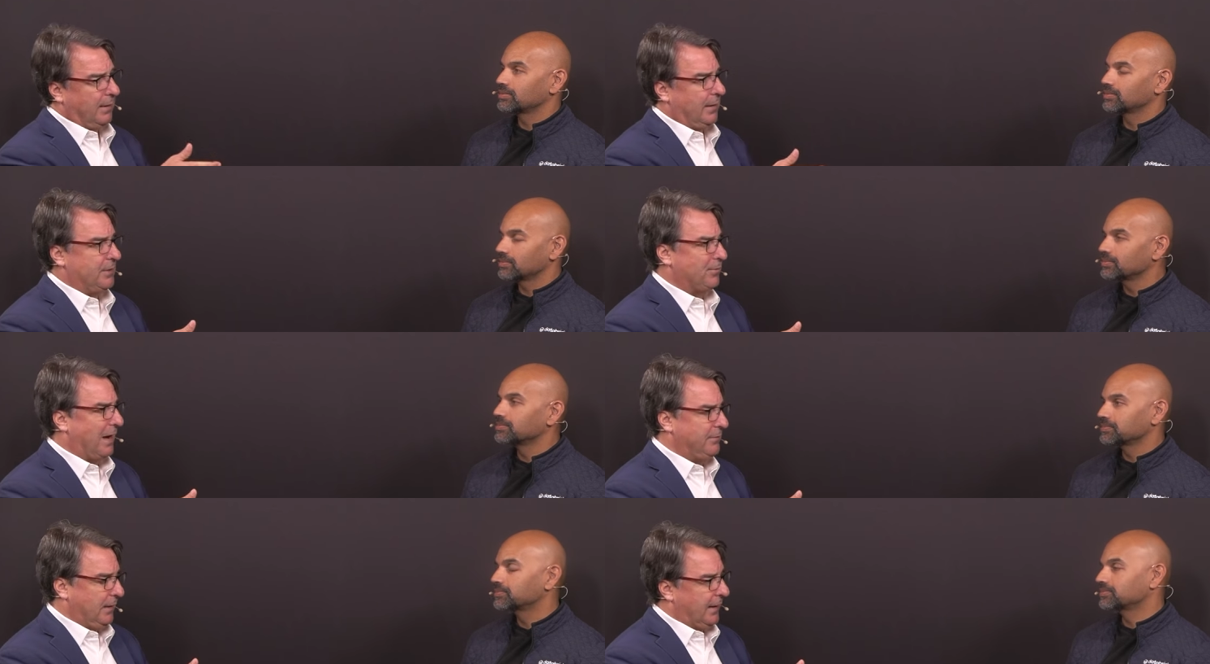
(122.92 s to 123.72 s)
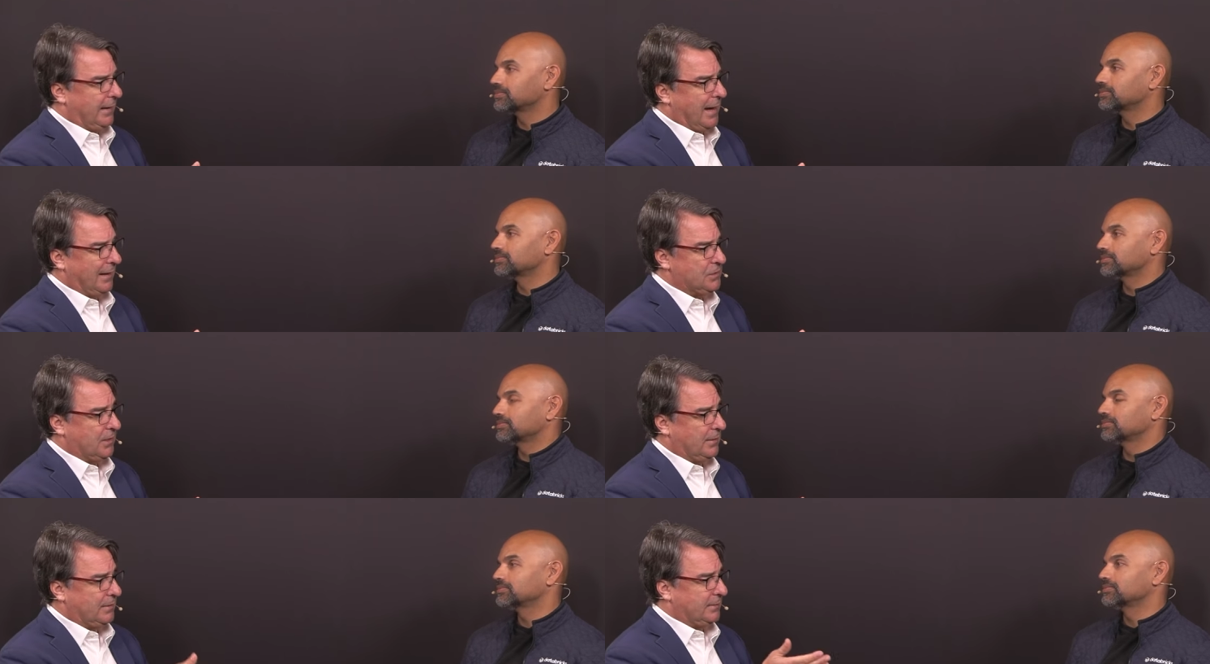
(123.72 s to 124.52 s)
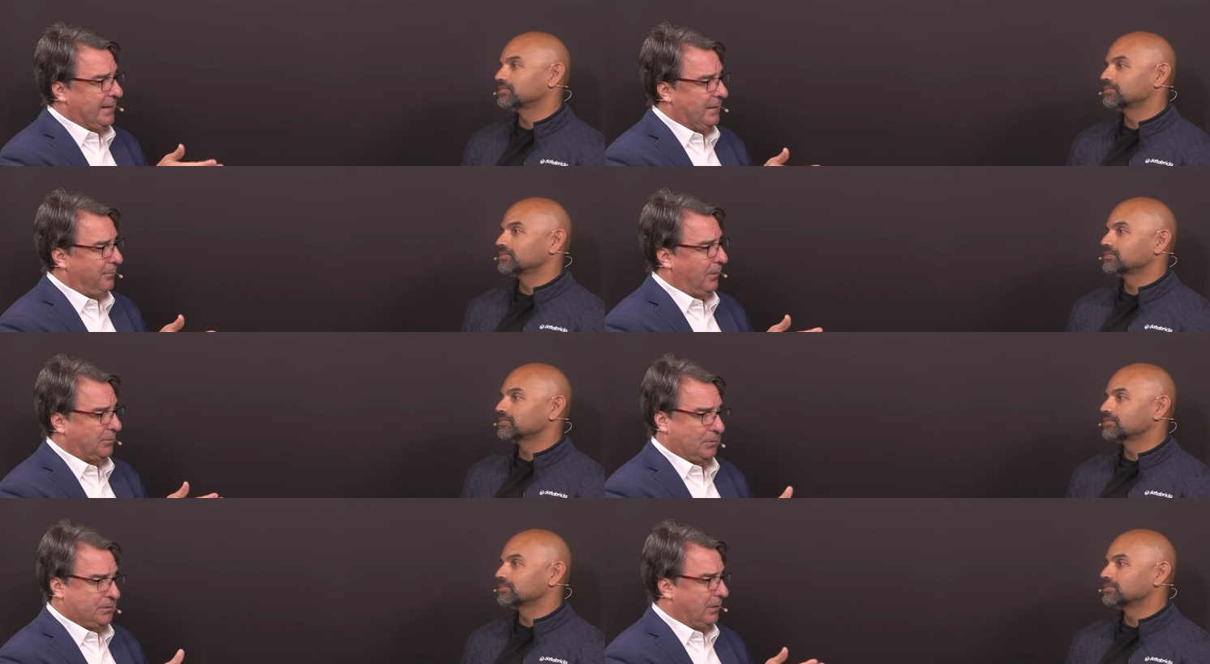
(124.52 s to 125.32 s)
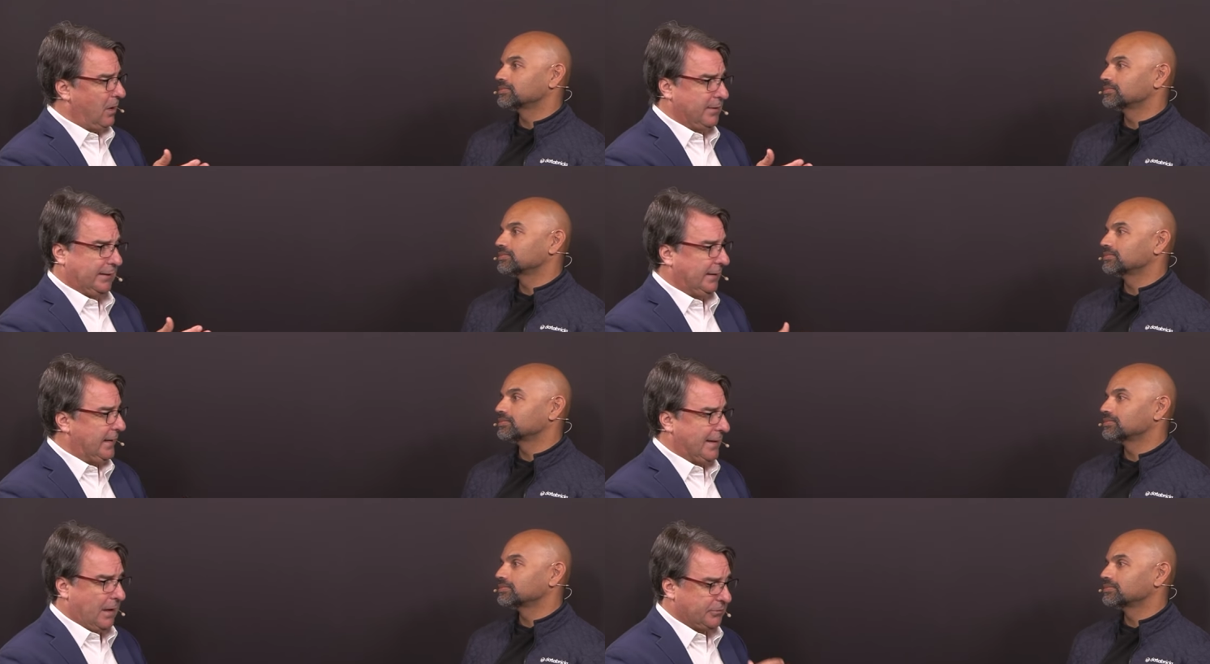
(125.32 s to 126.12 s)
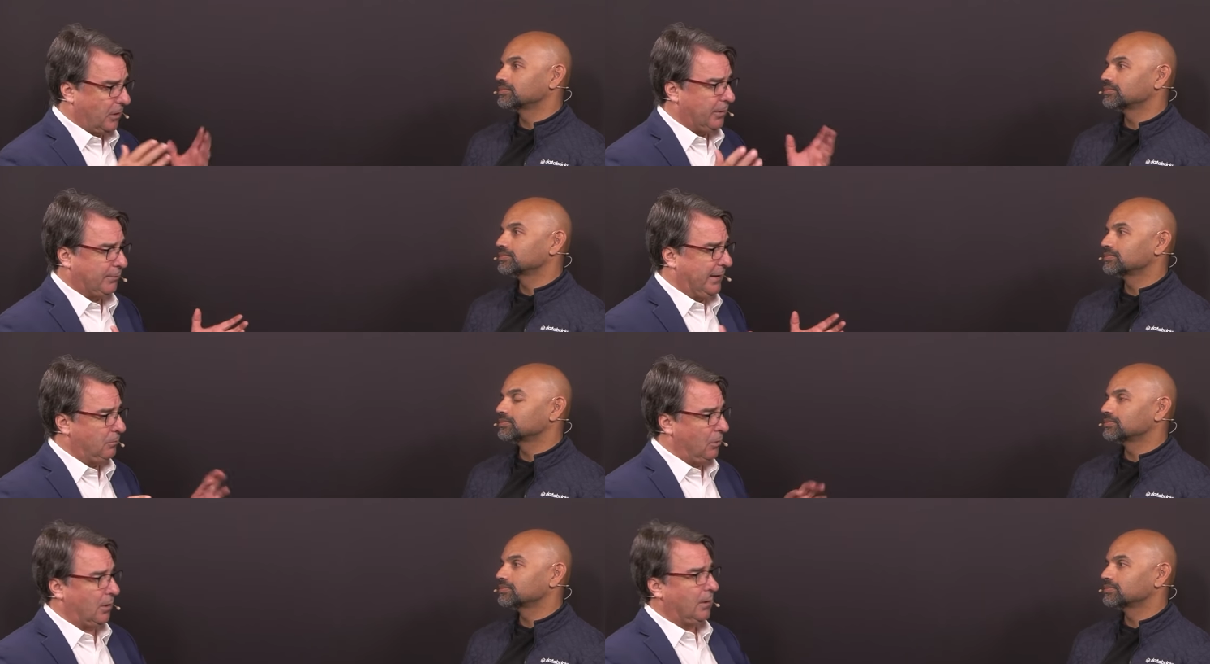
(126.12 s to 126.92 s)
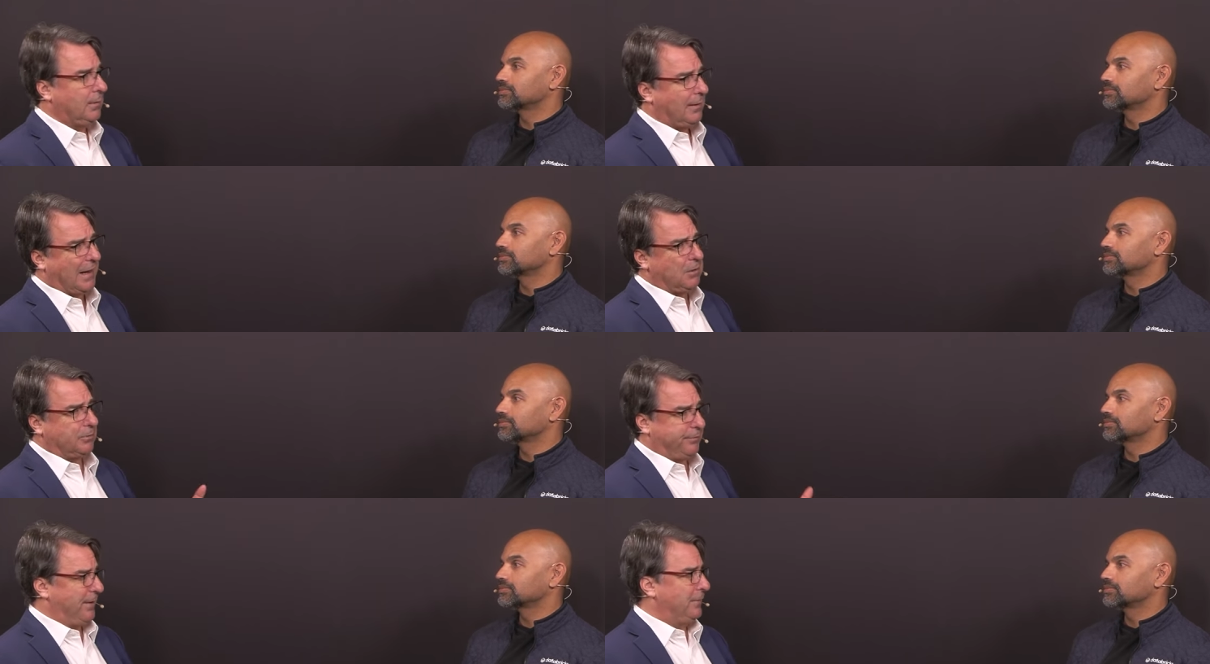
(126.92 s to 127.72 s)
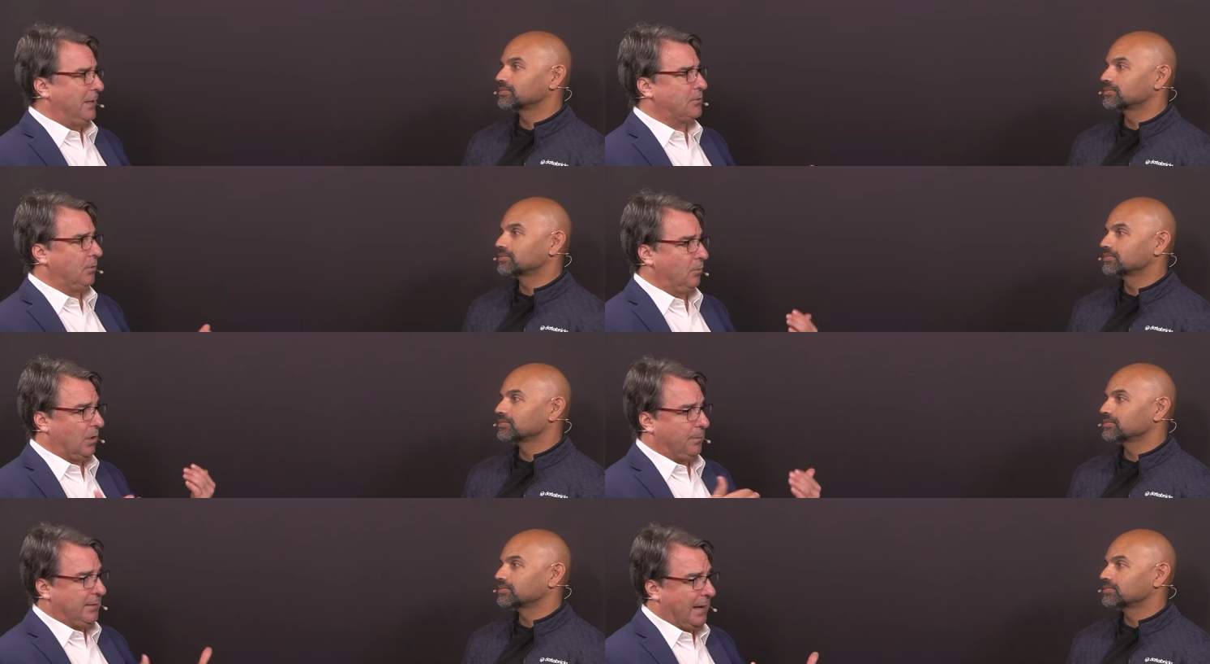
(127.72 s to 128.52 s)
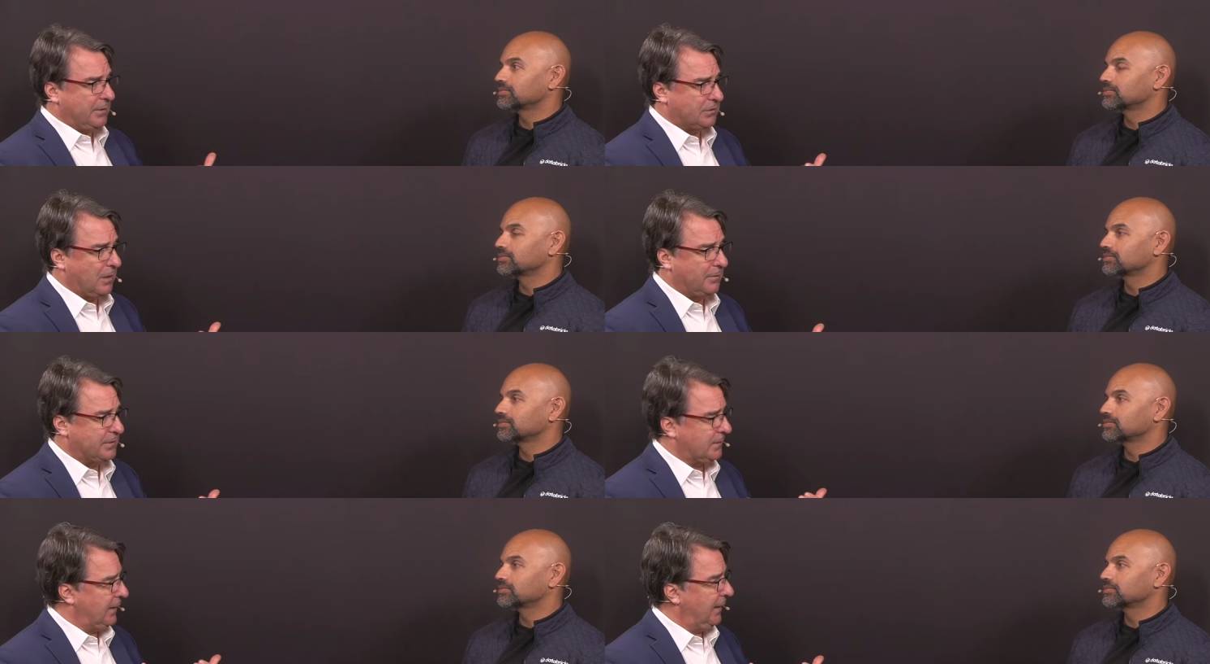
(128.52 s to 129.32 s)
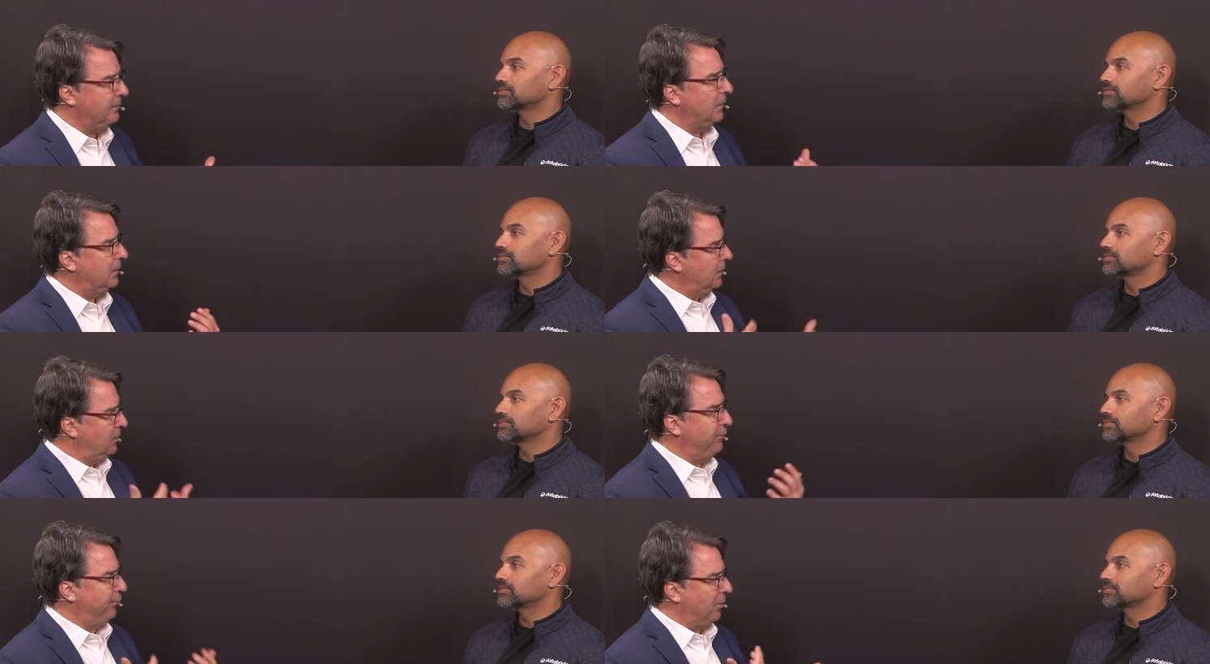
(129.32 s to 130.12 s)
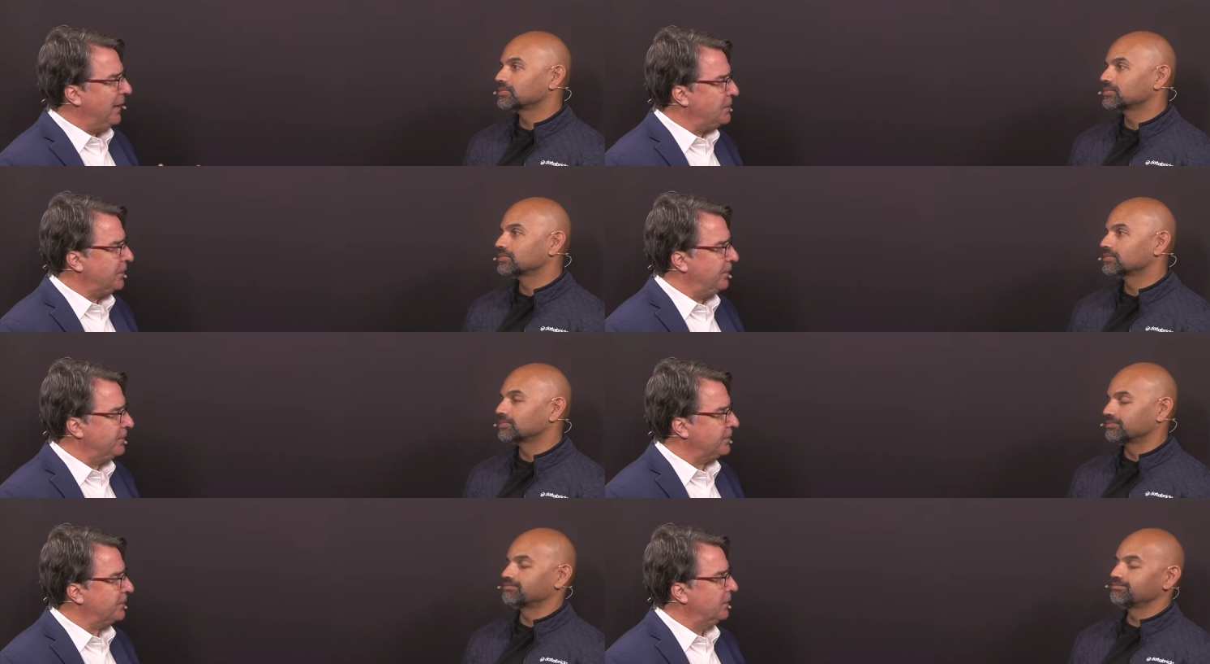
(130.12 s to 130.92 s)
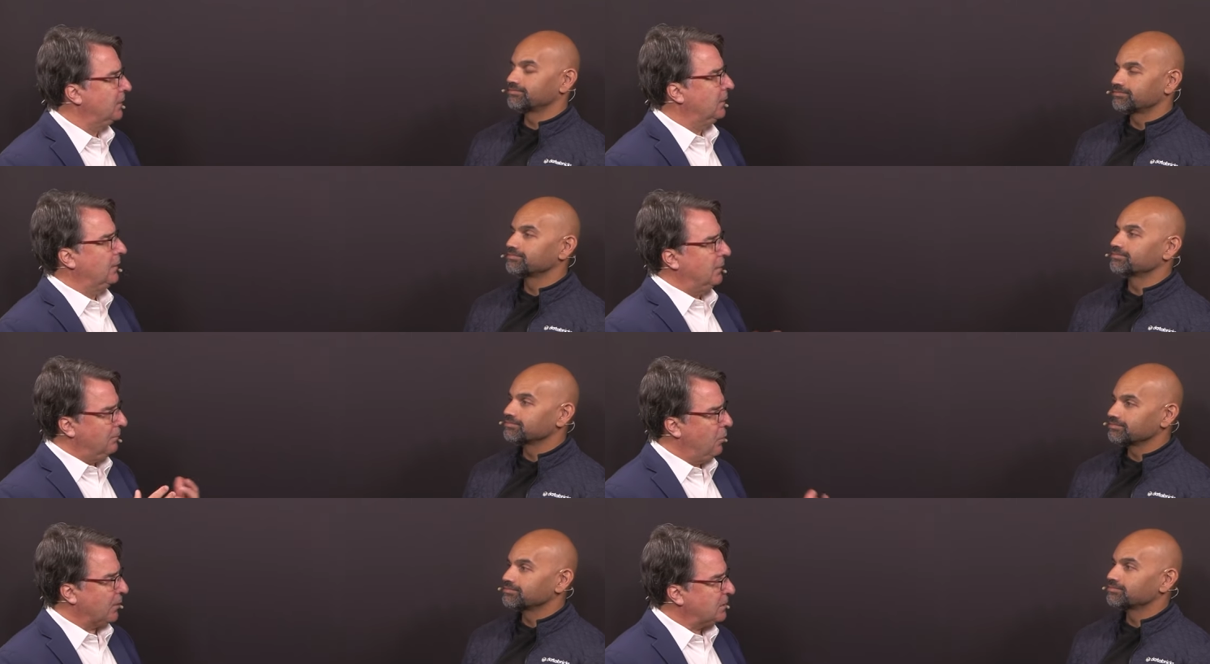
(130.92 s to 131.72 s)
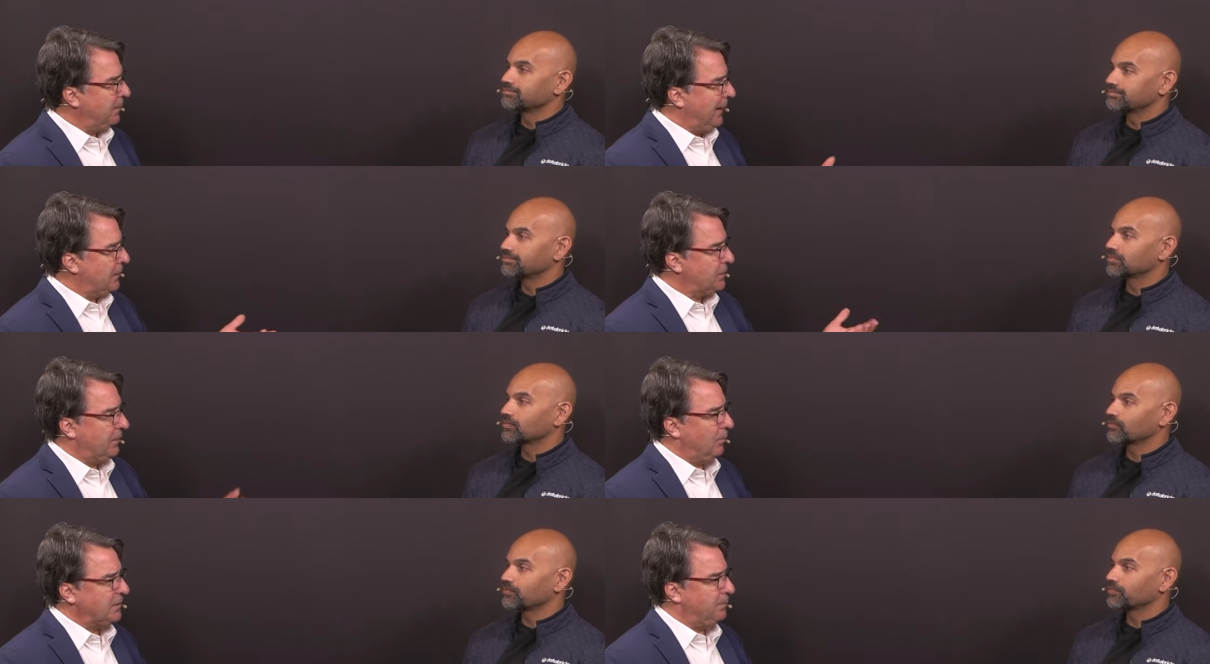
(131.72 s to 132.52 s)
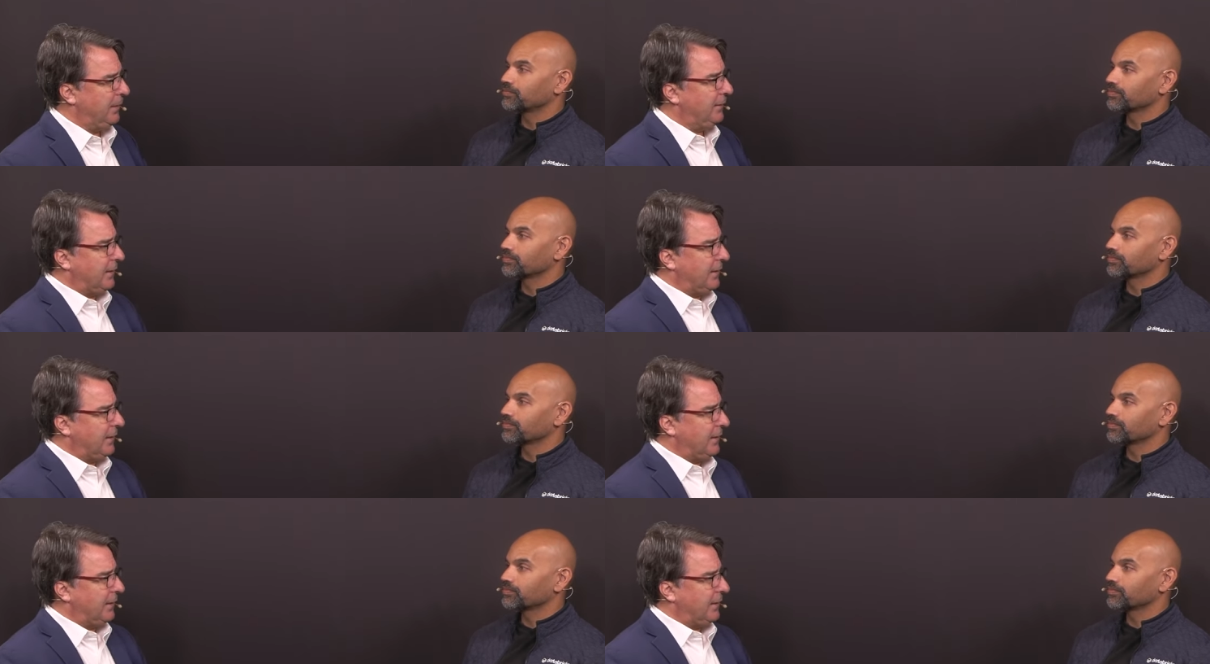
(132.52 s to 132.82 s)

Speaker 1: in and drive the AI agenda to Databricks, which did all that Lakehouse, all the great work? I call it the foundational work, but now you're starting to see new formations, more expansion. What's been the